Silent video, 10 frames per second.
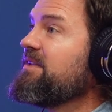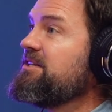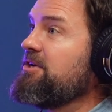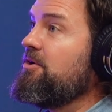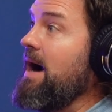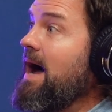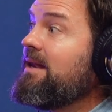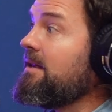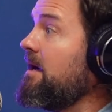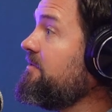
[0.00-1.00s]
So I'd
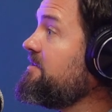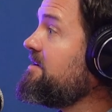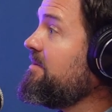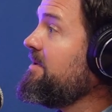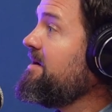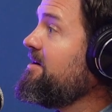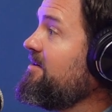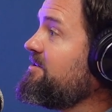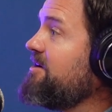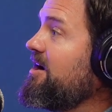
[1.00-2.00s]
love to come in here
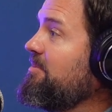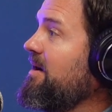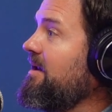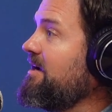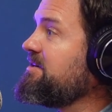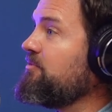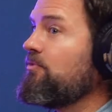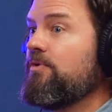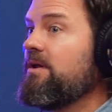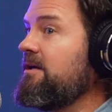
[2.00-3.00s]
and talk about like some
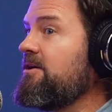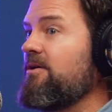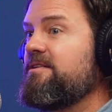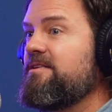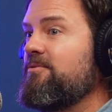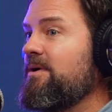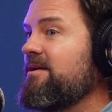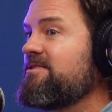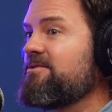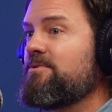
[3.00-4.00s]
really crazy,
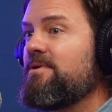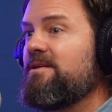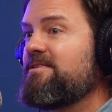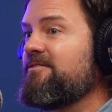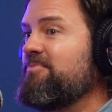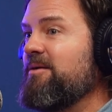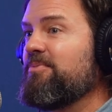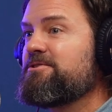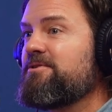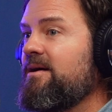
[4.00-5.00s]
wicked stories of
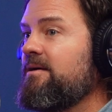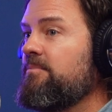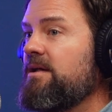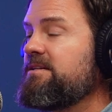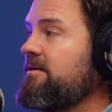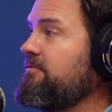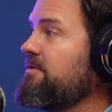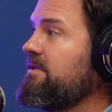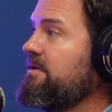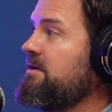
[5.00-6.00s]
people trying to mess over
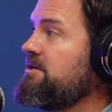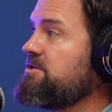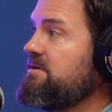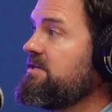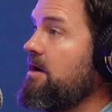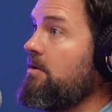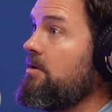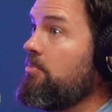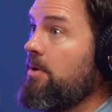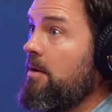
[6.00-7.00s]
the insurance
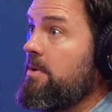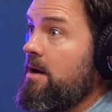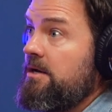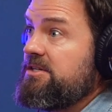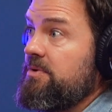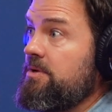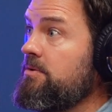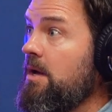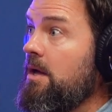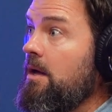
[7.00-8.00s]
carrier. But I'll be honest with
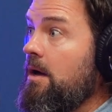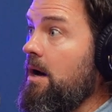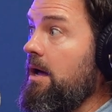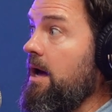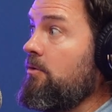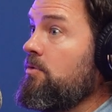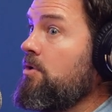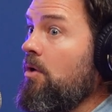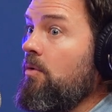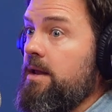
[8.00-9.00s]
you, I don't
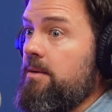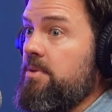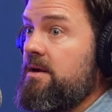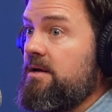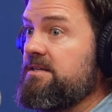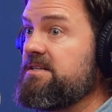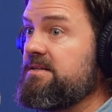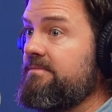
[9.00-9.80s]
know any because